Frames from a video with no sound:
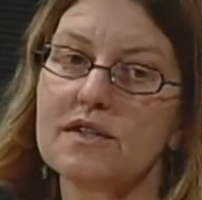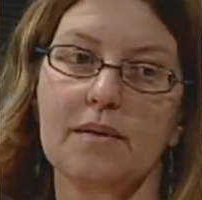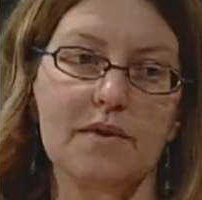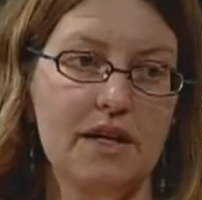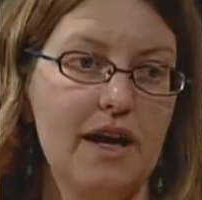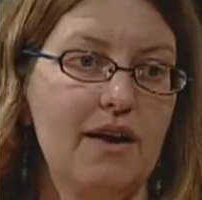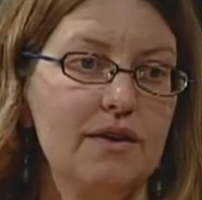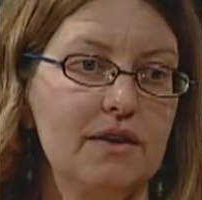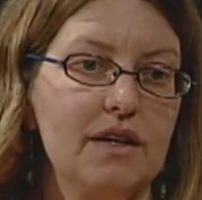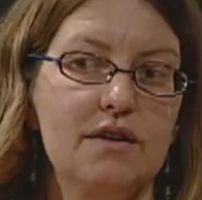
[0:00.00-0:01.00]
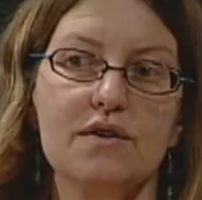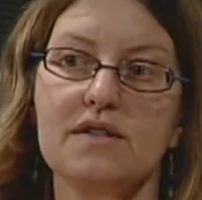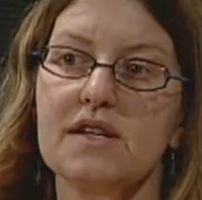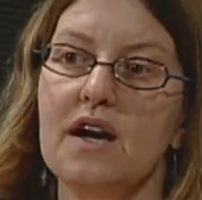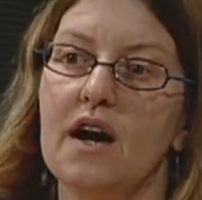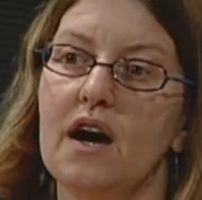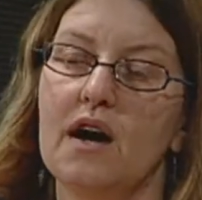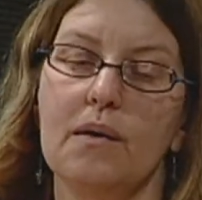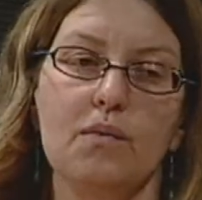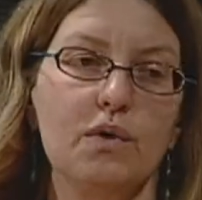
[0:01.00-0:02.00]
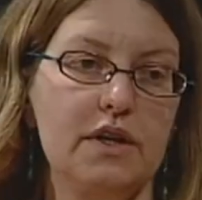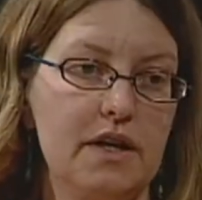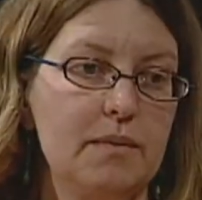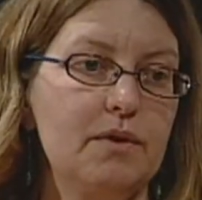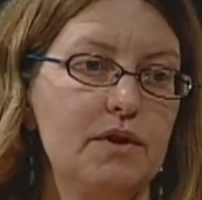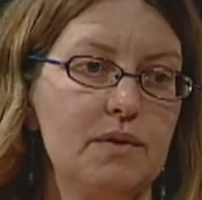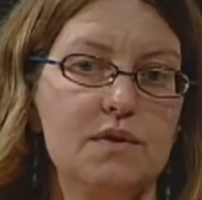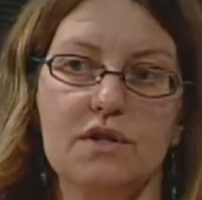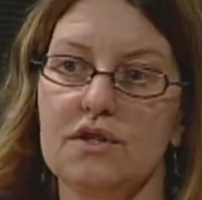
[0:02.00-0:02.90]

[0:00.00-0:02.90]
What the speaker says: Some of the calculators will enable you to